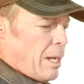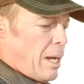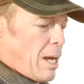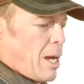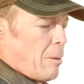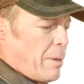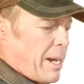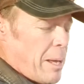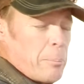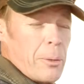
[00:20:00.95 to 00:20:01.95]
and
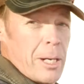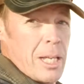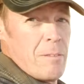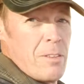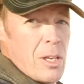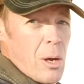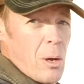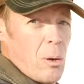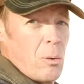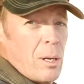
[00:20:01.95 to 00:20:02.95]
I put an
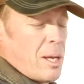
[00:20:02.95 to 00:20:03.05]
EVO